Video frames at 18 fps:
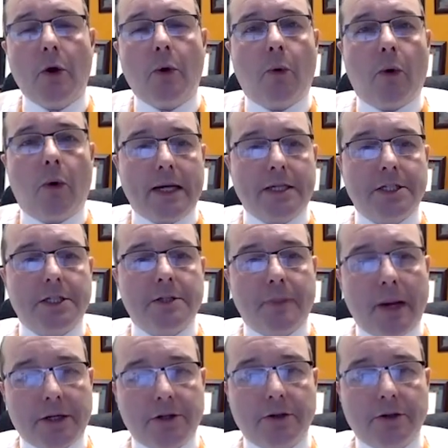Whereas
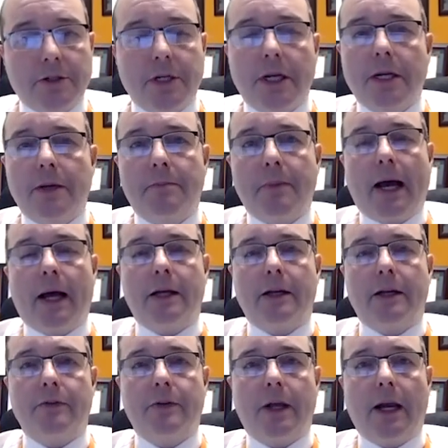specialty
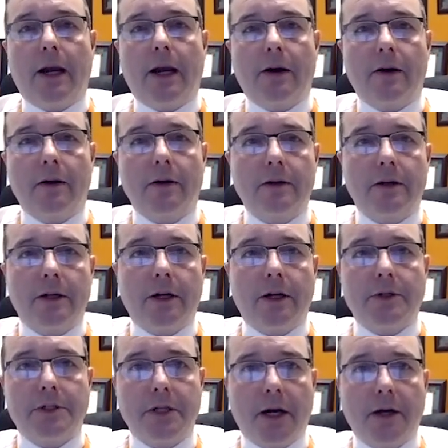palliative care,
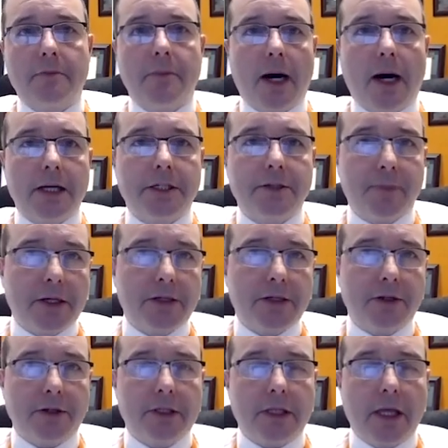is done by
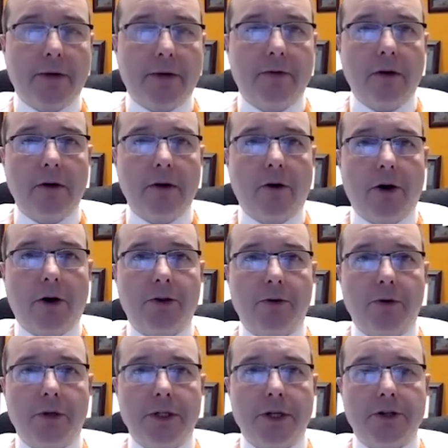specialists. They've gone
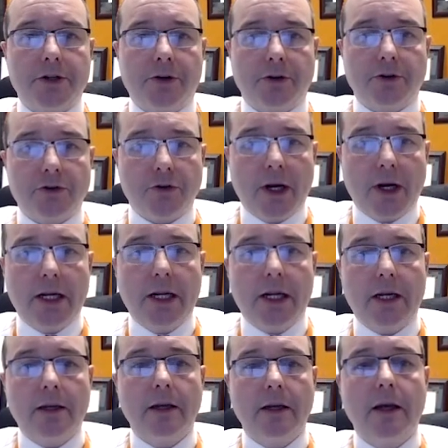through additional
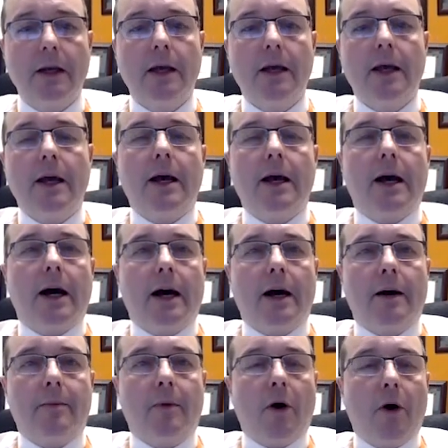training.
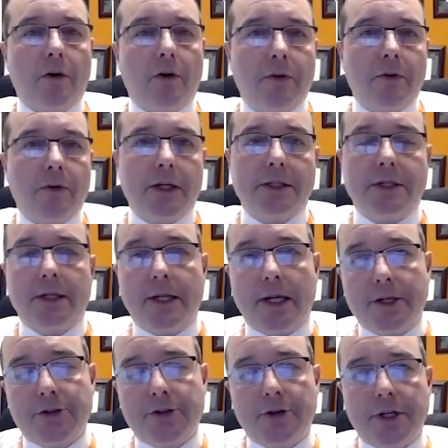Often it's an
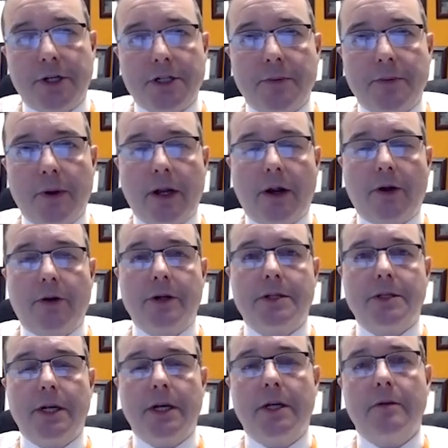
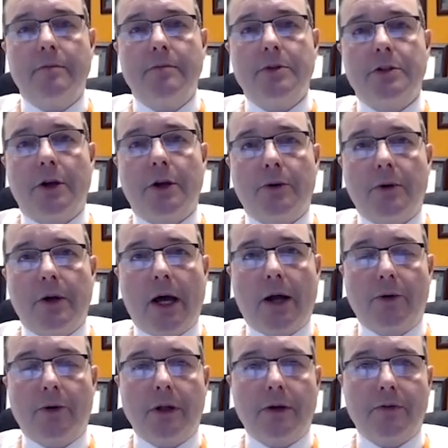interdisciplinary team, so
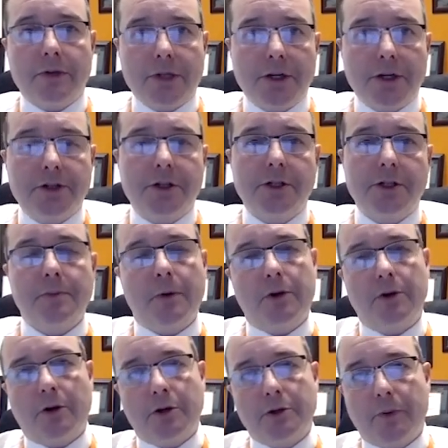not only physicians,
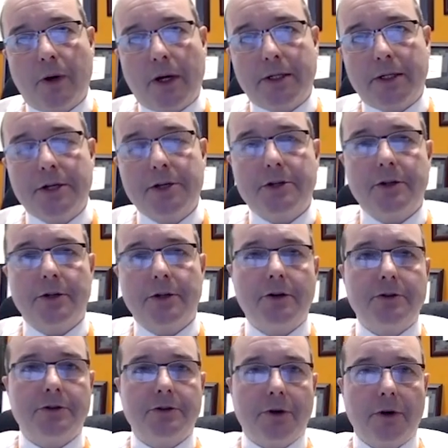but nurse
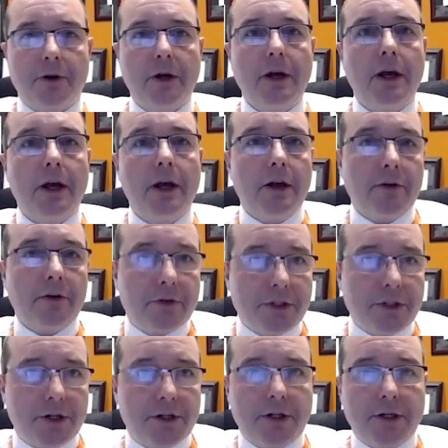practitioners or
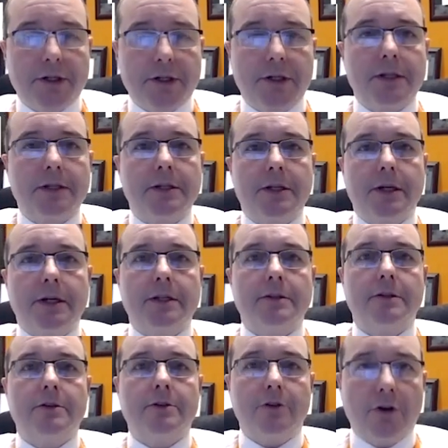physician
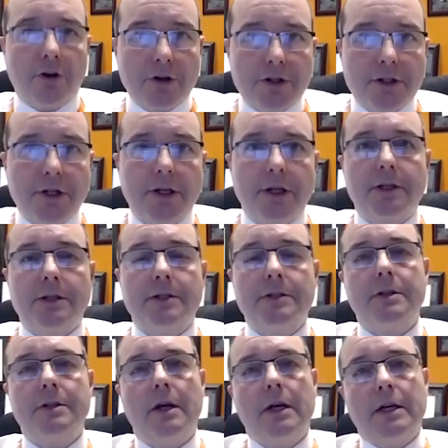assistants,
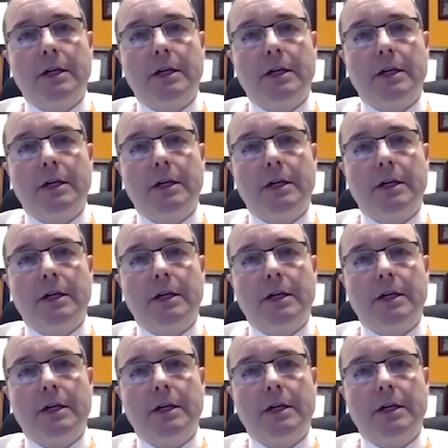nurses,